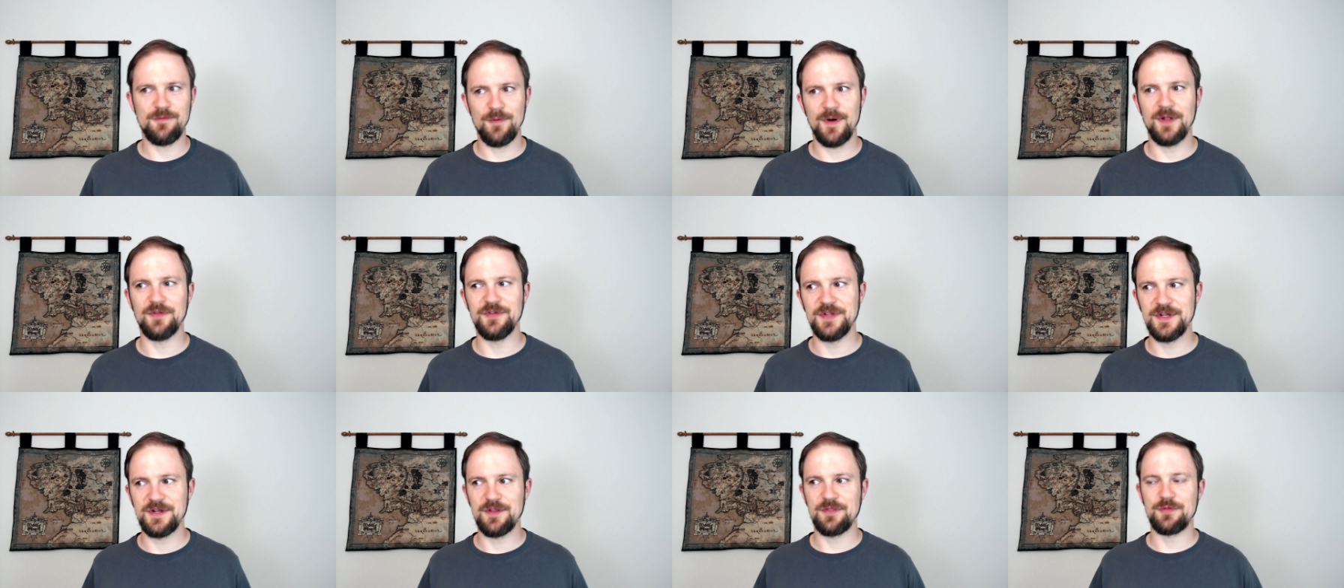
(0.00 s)

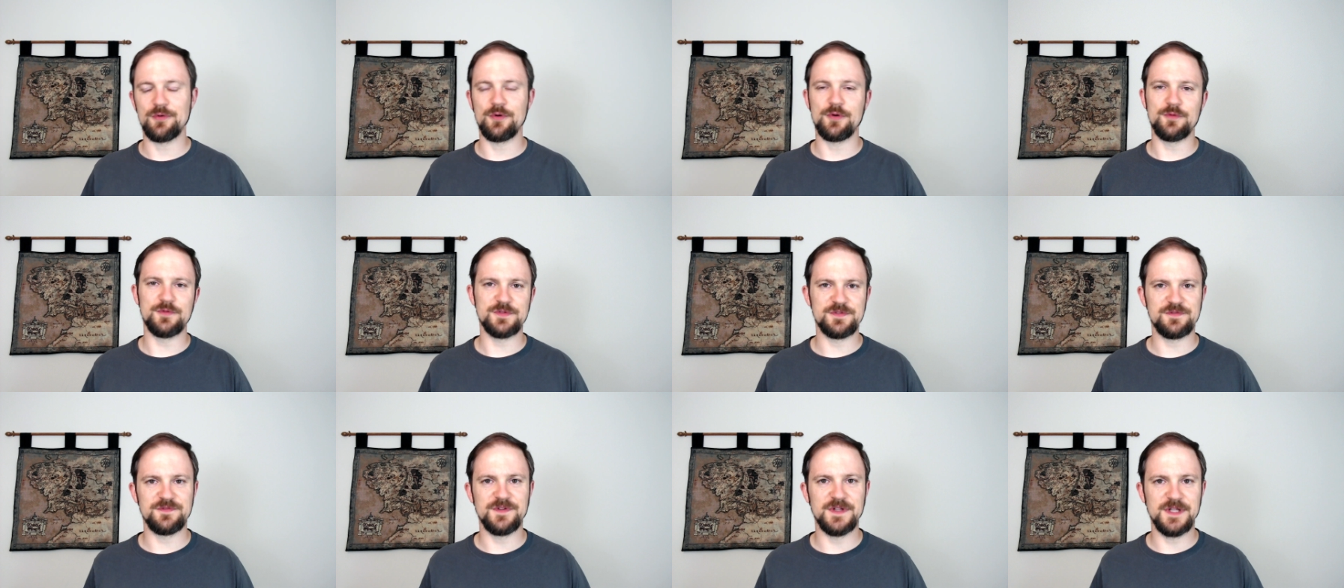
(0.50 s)
while Denethor
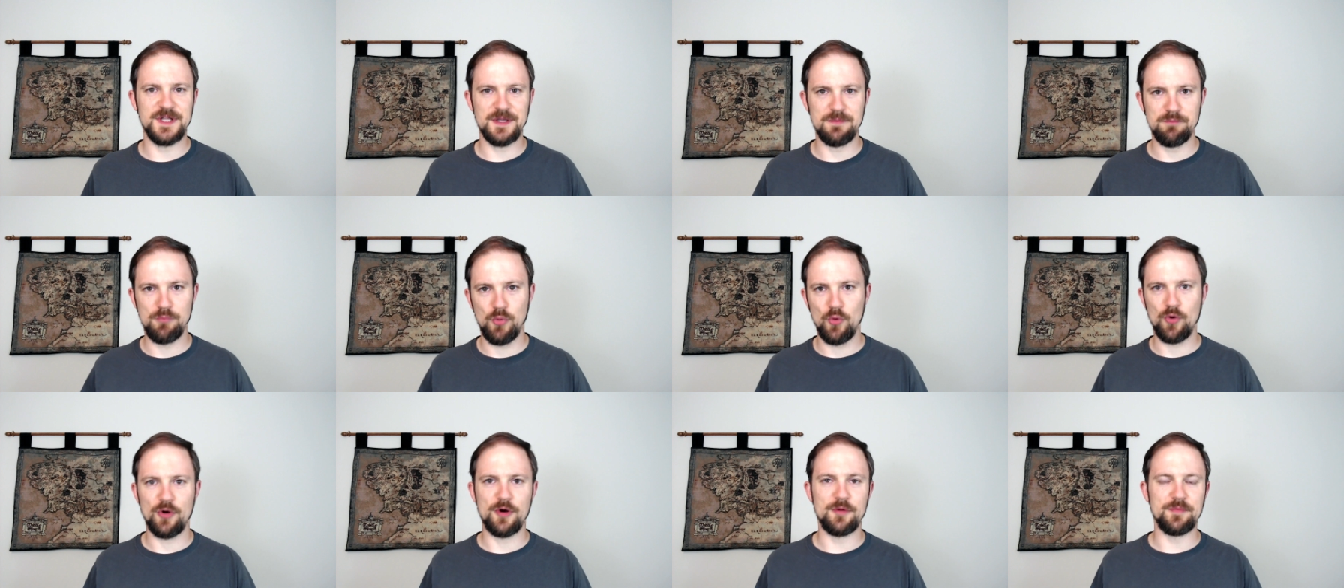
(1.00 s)
was
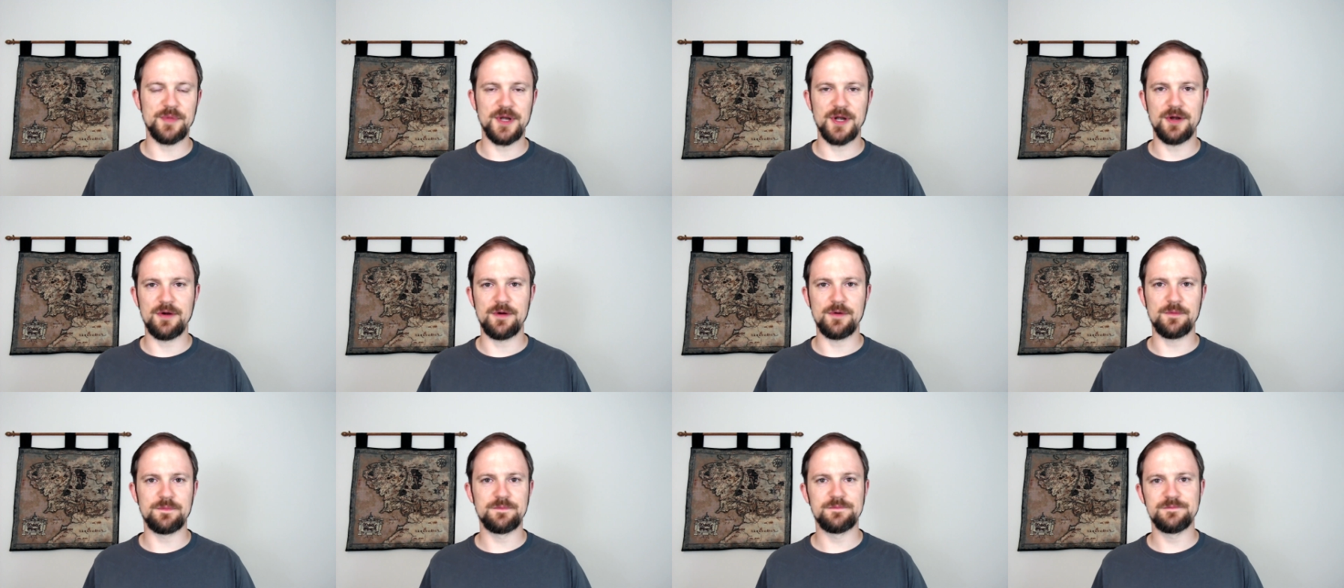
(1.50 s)
filling
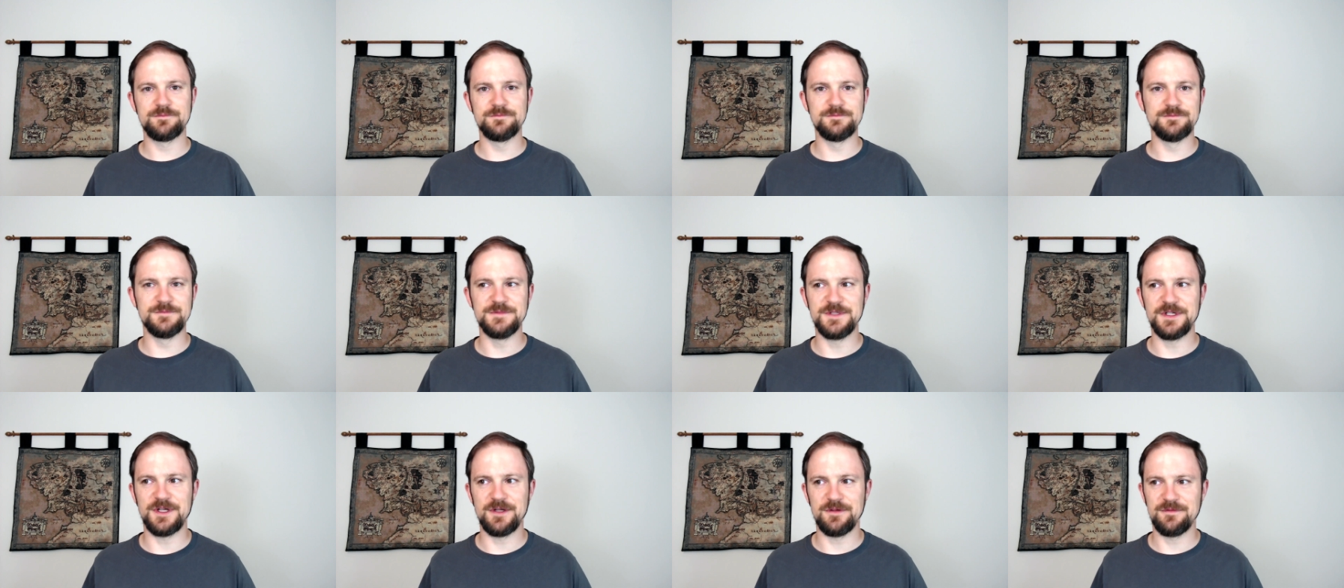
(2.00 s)

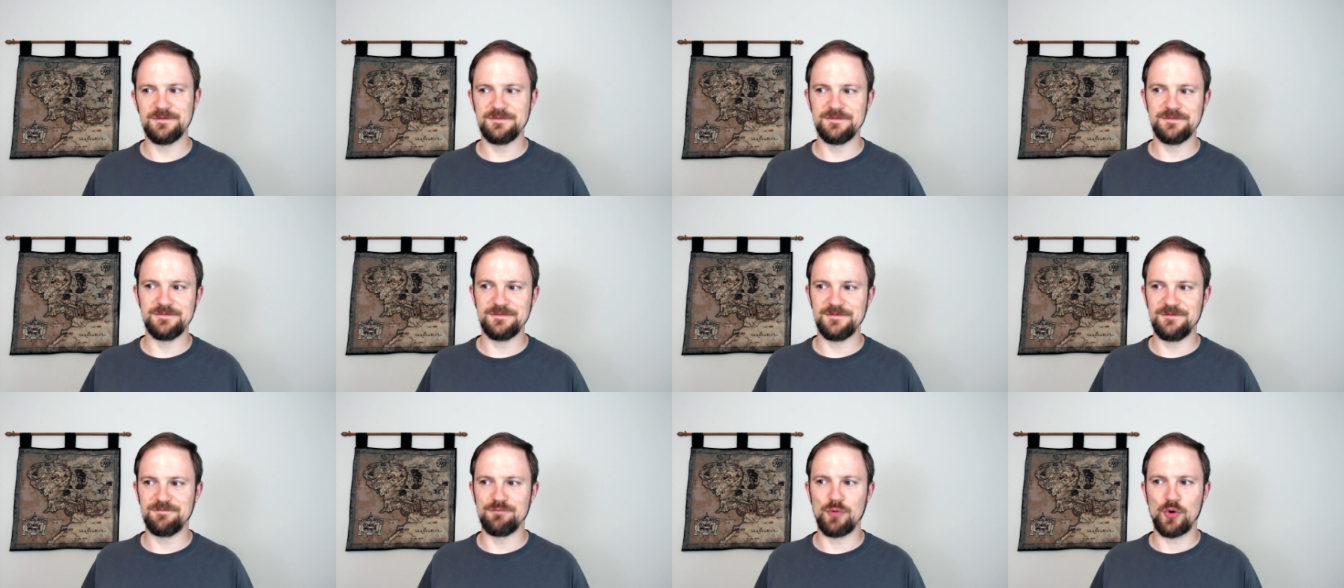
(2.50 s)

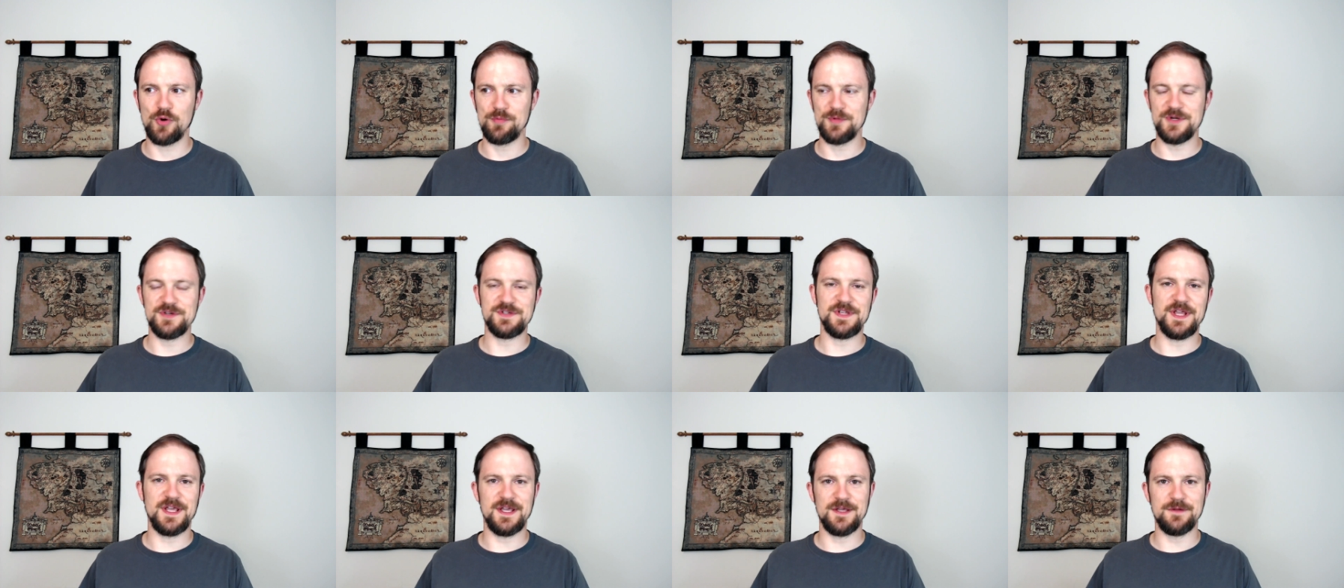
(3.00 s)

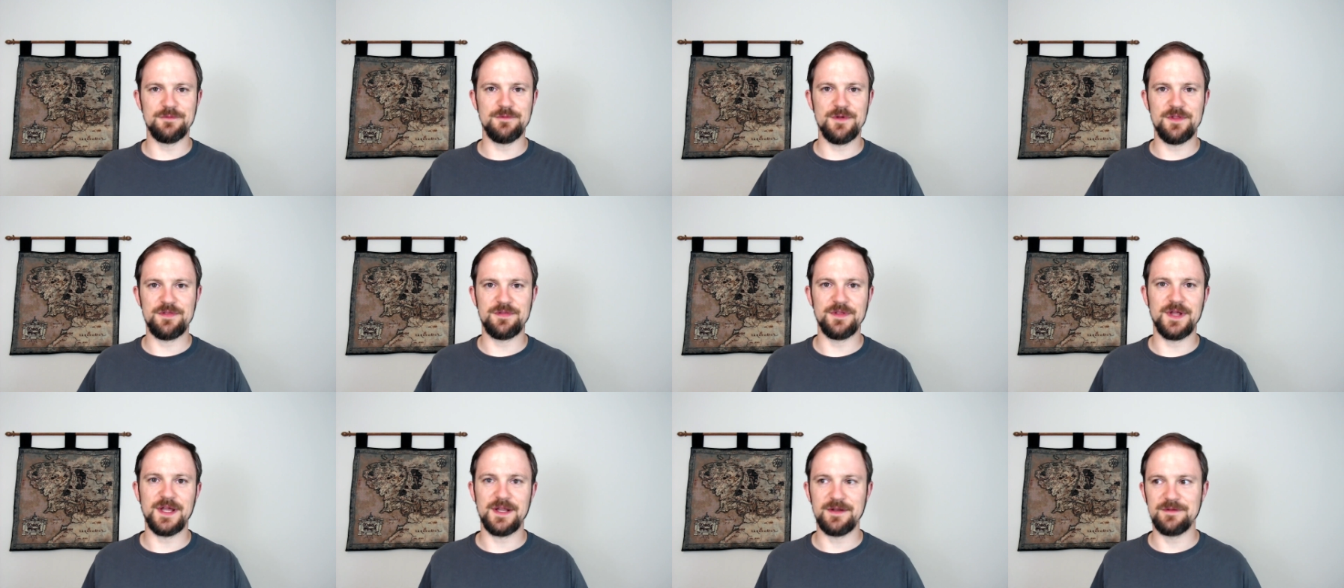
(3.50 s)
Boromir's head
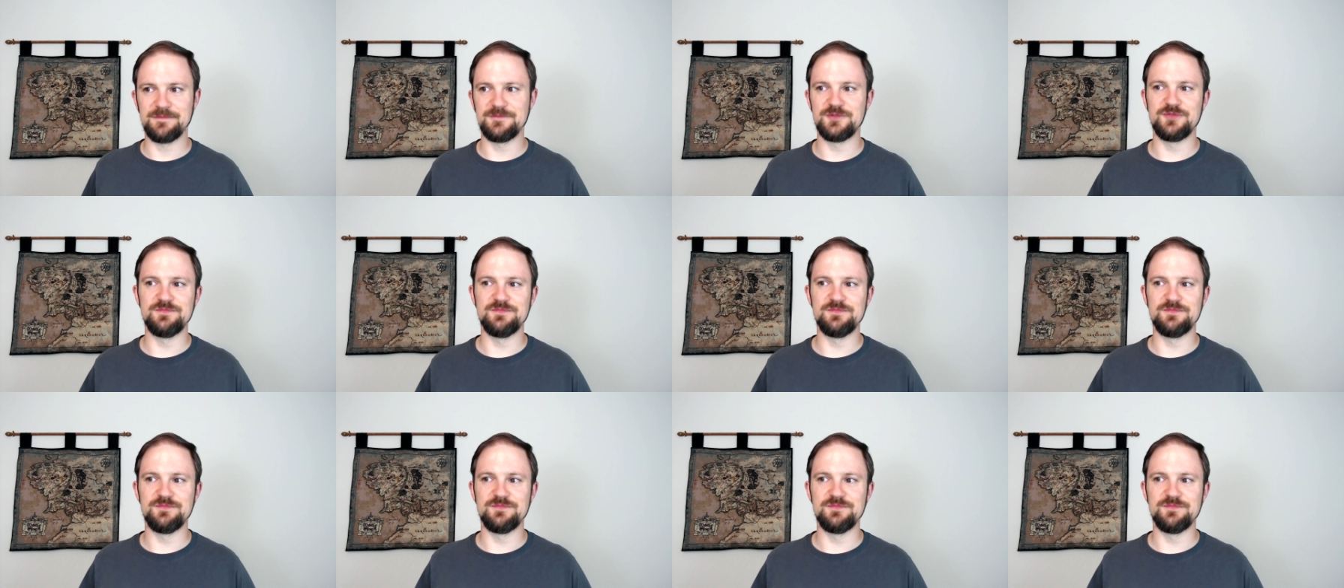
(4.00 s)
with like